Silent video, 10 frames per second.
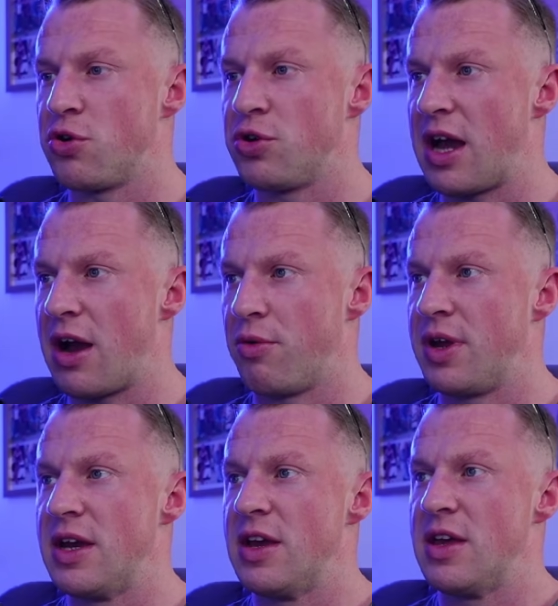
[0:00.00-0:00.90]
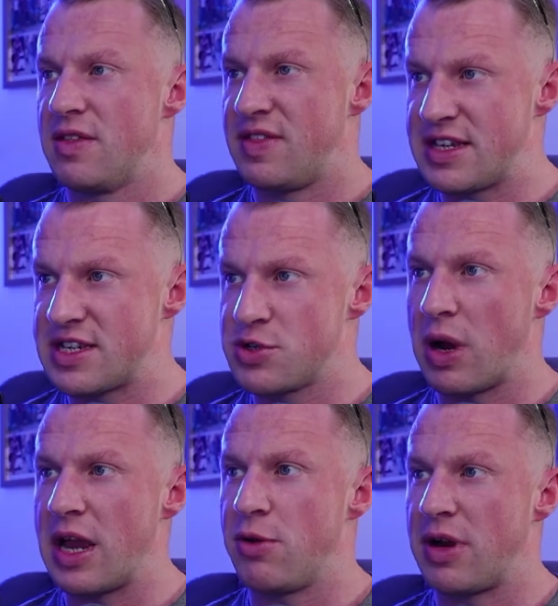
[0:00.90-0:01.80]
down, this is where
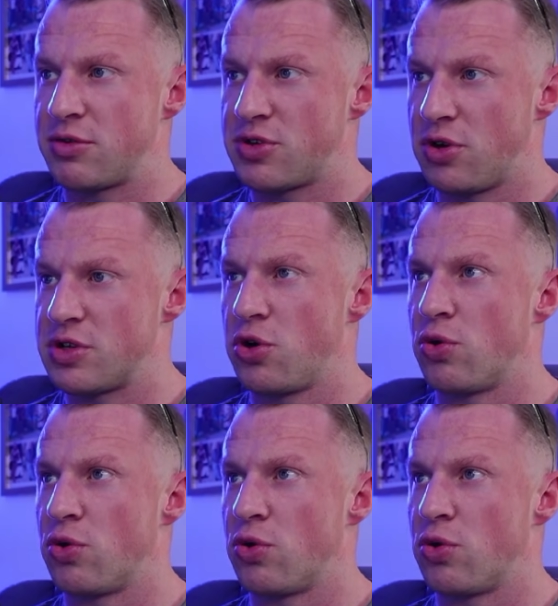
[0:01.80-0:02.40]
you now talk